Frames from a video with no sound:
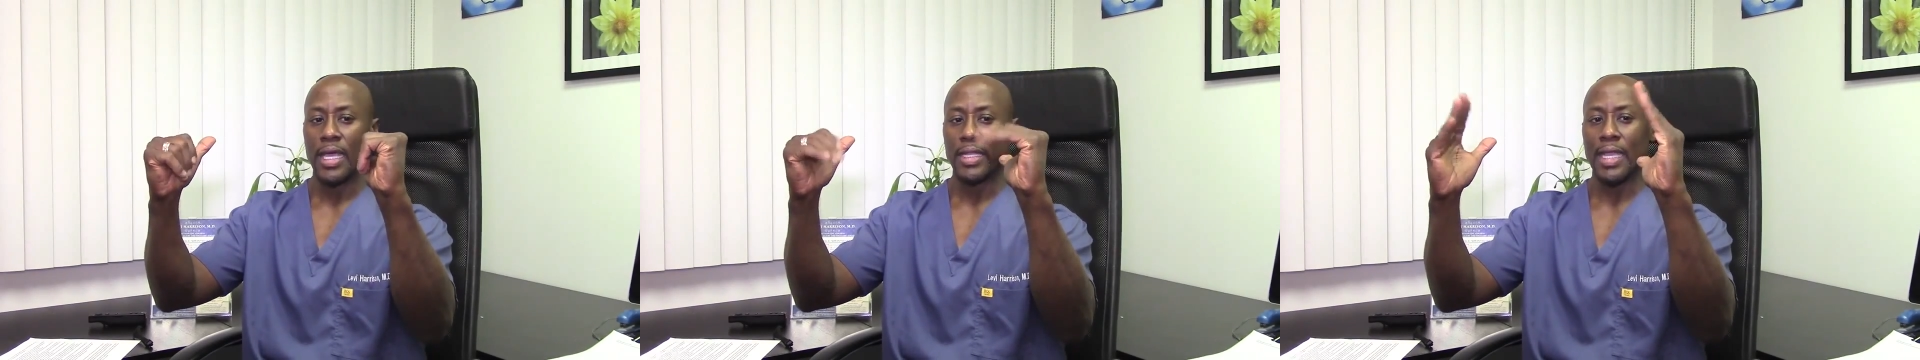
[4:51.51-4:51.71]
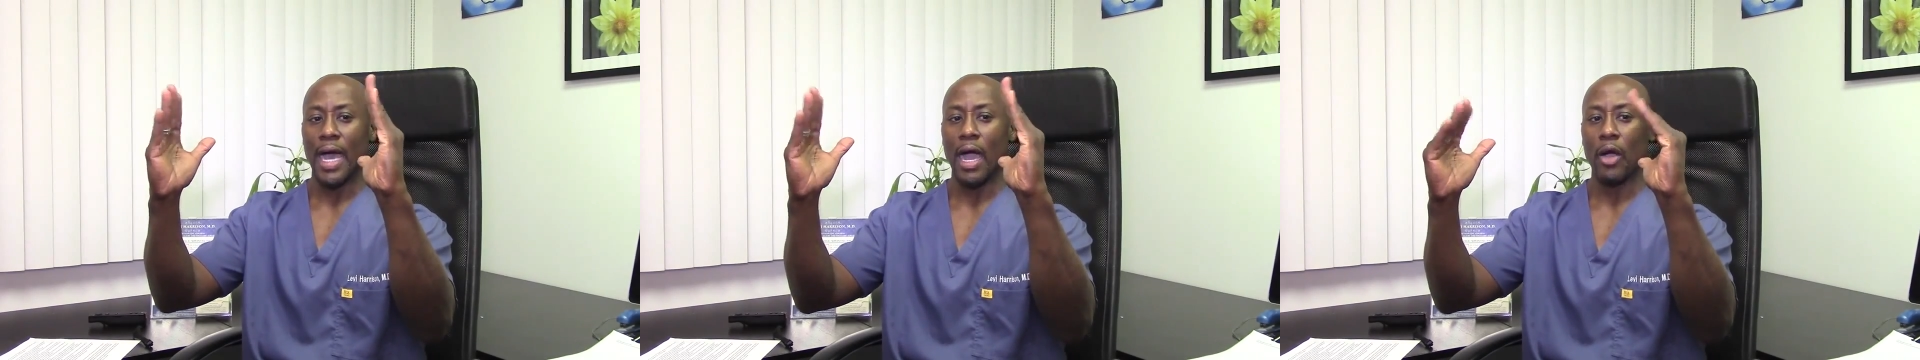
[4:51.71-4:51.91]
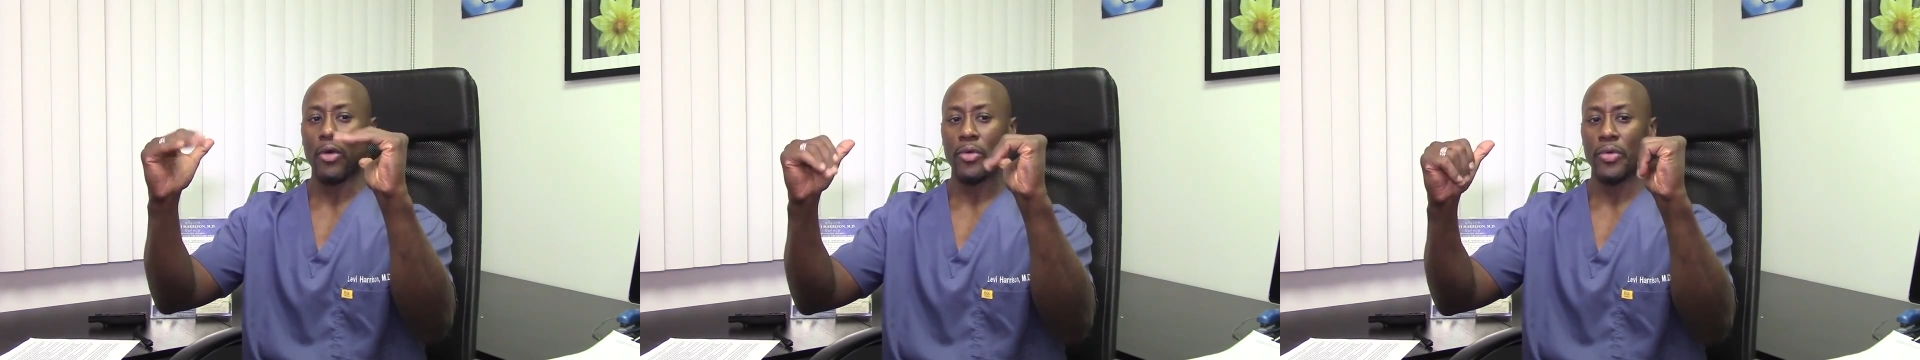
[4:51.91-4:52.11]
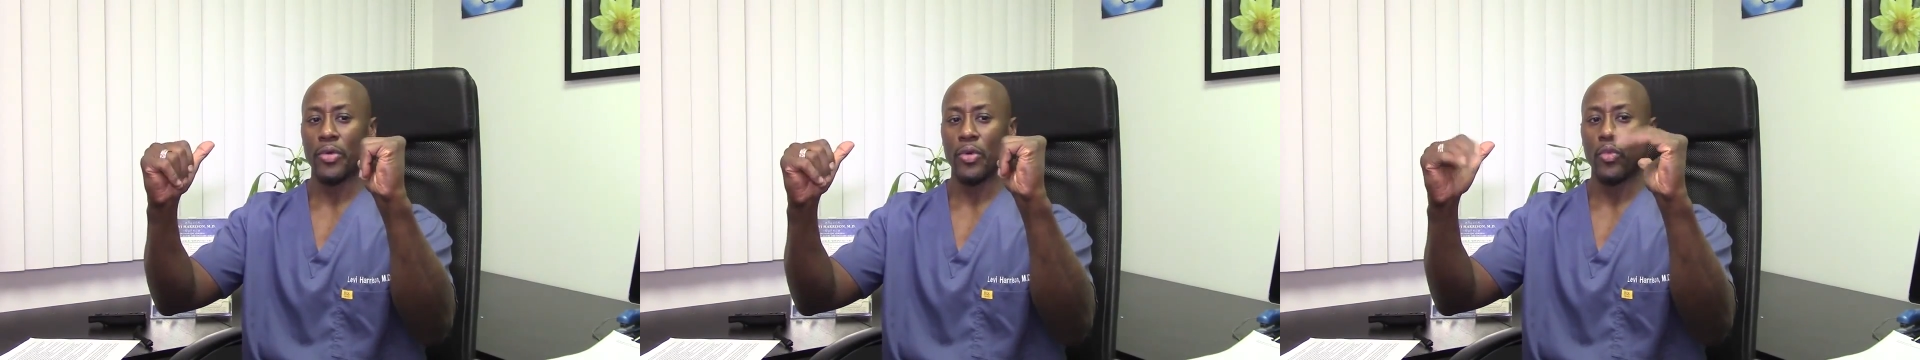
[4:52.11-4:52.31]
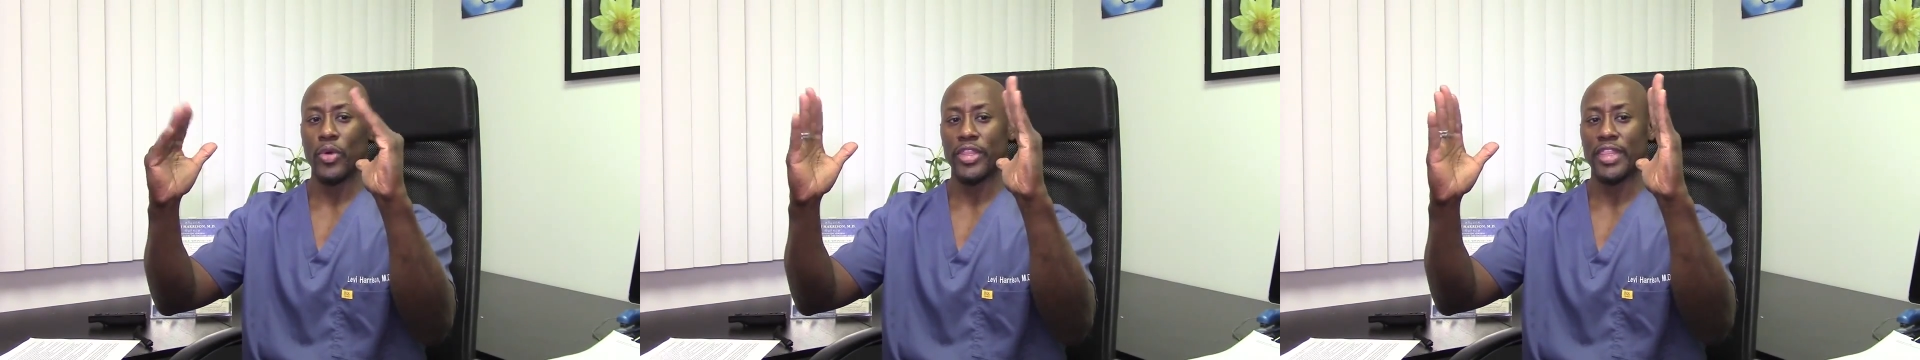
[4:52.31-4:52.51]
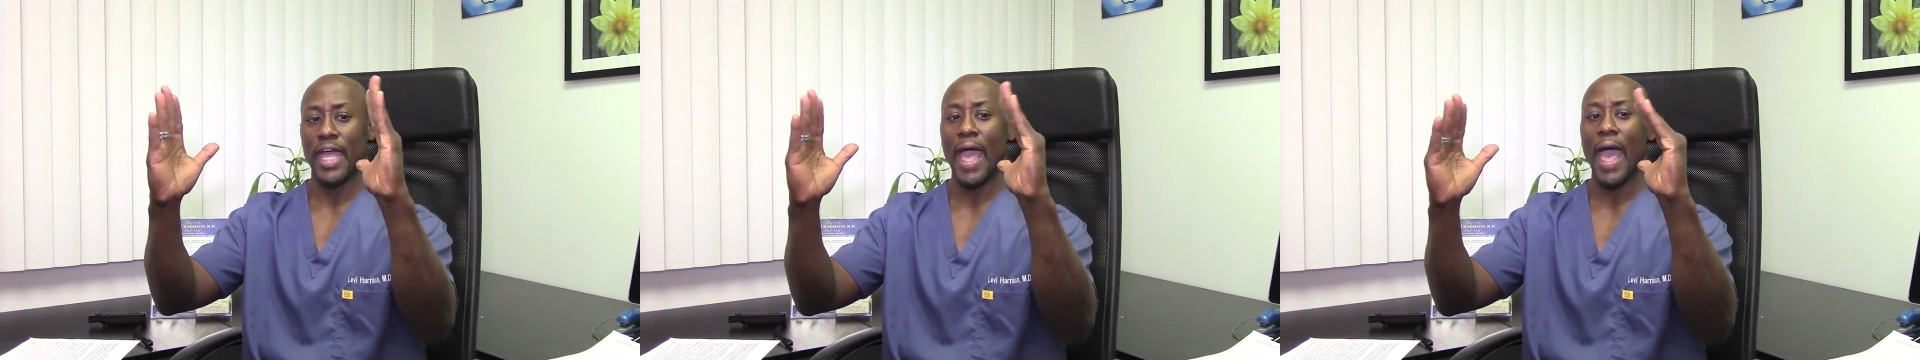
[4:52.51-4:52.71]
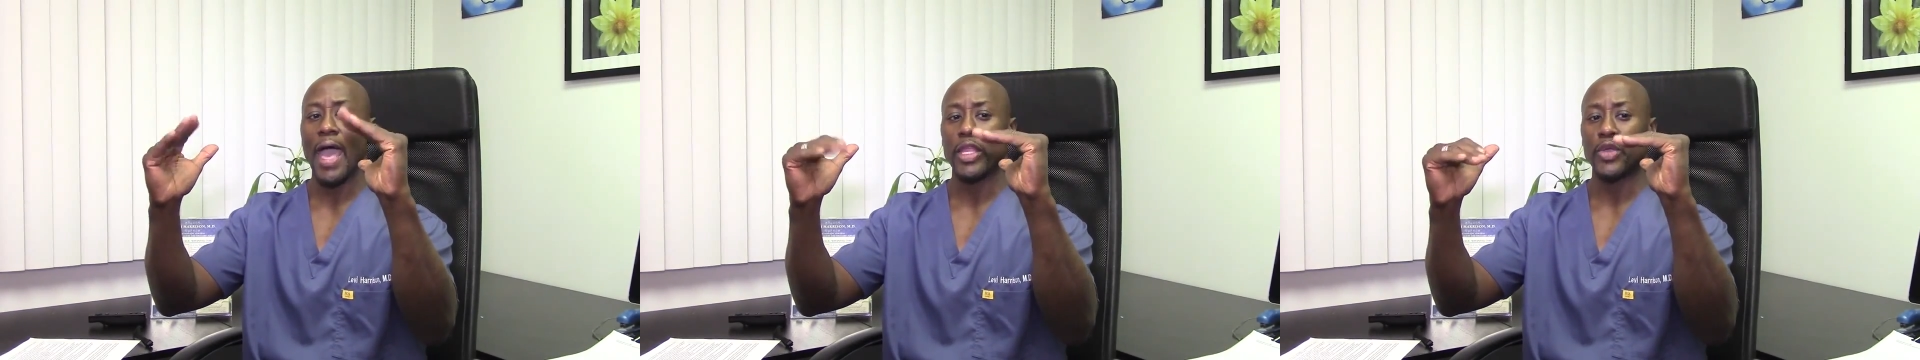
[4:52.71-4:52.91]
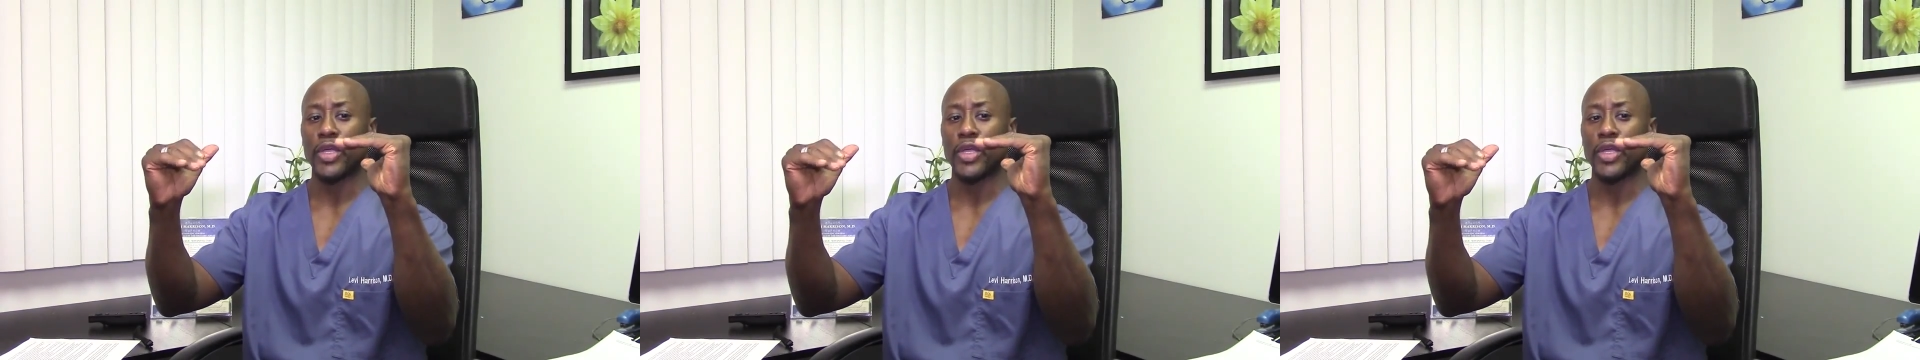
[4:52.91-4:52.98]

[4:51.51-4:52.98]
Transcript: Now, with that,